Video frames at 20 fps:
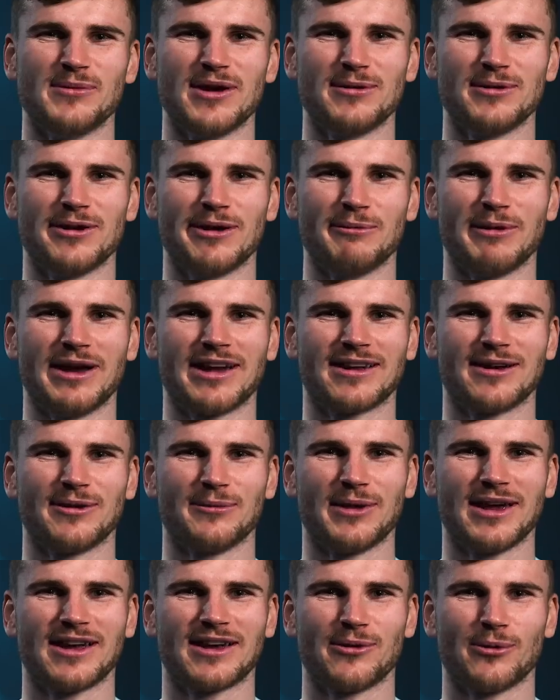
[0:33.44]
Maybe I make, I
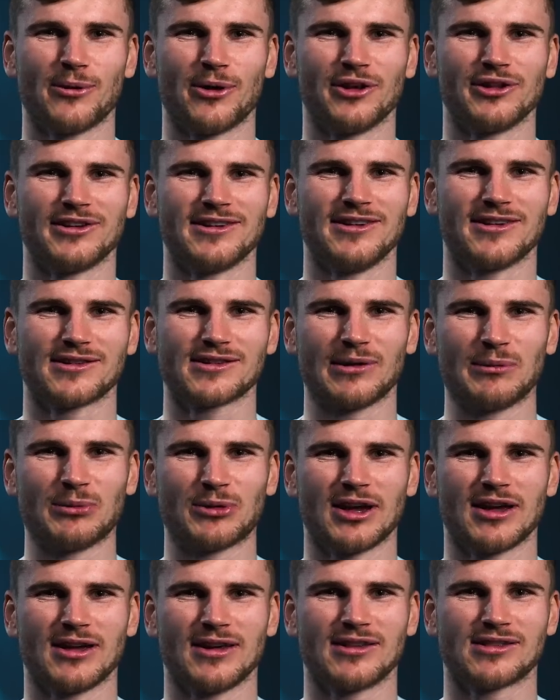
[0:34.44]
make a worldie
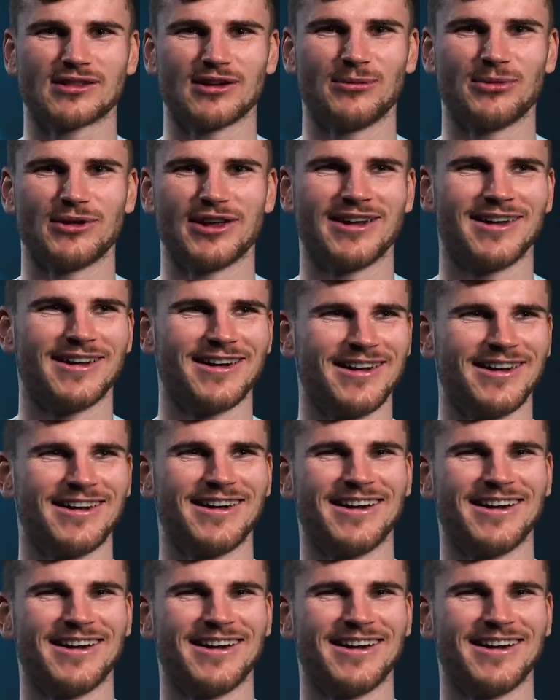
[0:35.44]
sometime, someday.